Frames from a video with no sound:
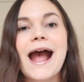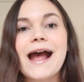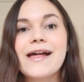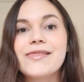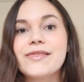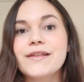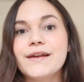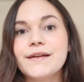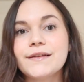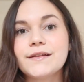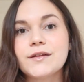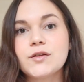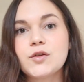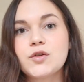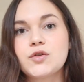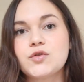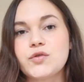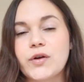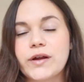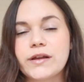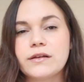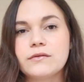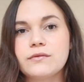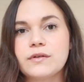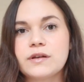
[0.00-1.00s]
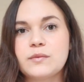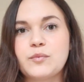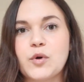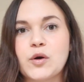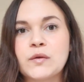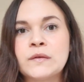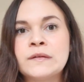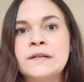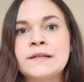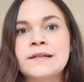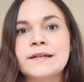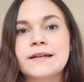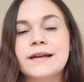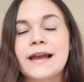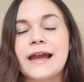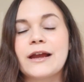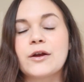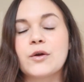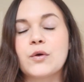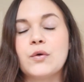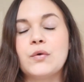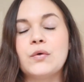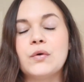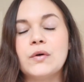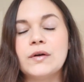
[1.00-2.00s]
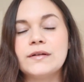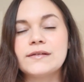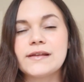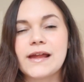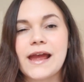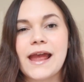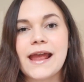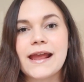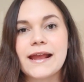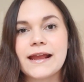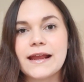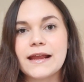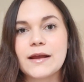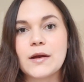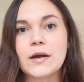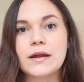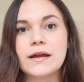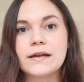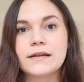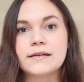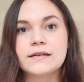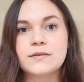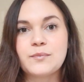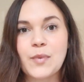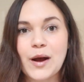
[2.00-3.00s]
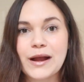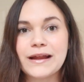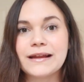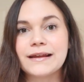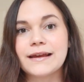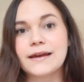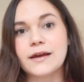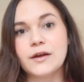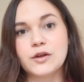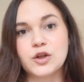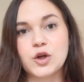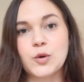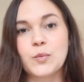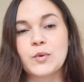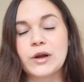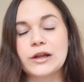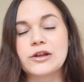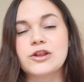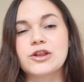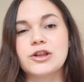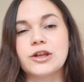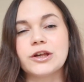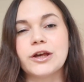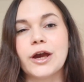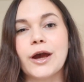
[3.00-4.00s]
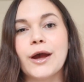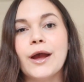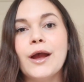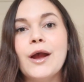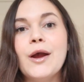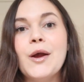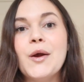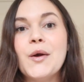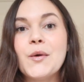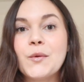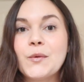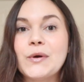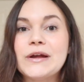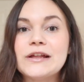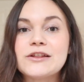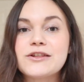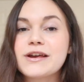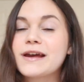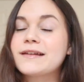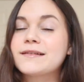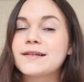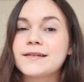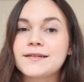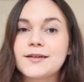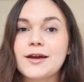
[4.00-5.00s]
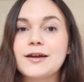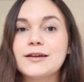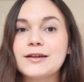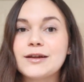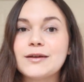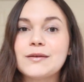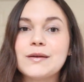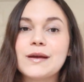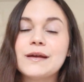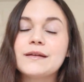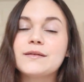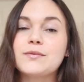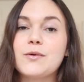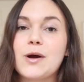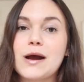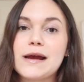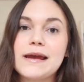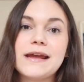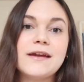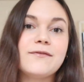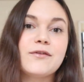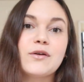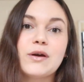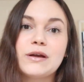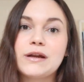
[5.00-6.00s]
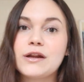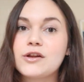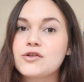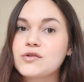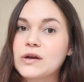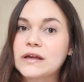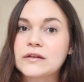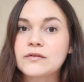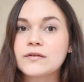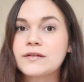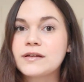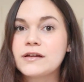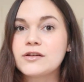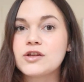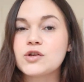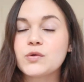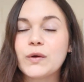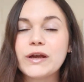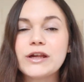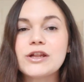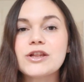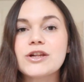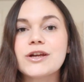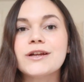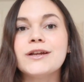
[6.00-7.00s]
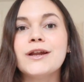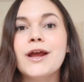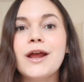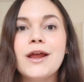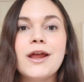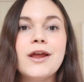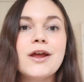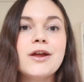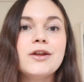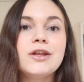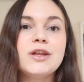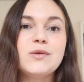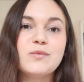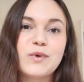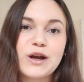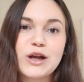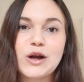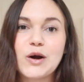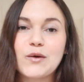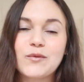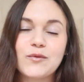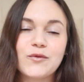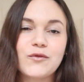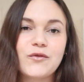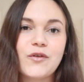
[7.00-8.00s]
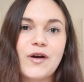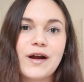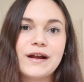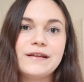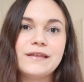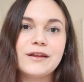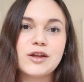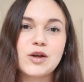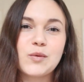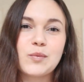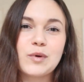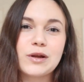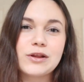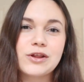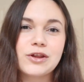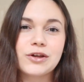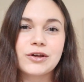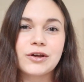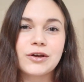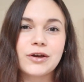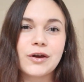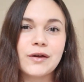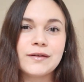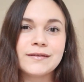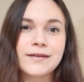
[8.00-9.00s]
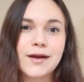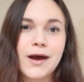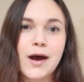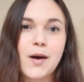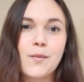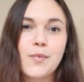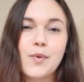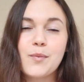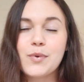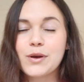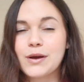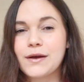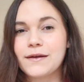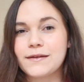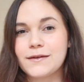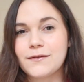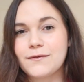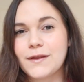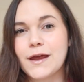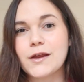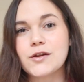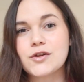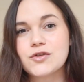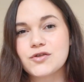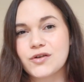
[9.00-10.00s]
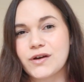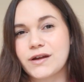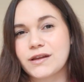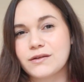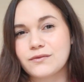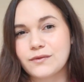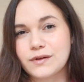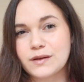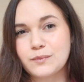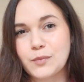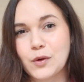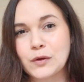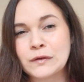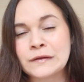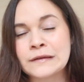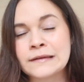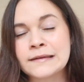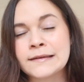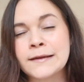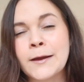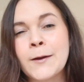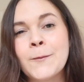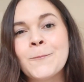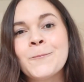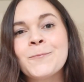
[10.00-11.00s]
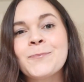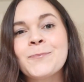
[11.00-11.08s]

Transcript: and this stress response can cause a spike in your blood sugar, which, as a side note, is why if you're in a stressful situation you might often find that your blood sugar goes up because of that stress response.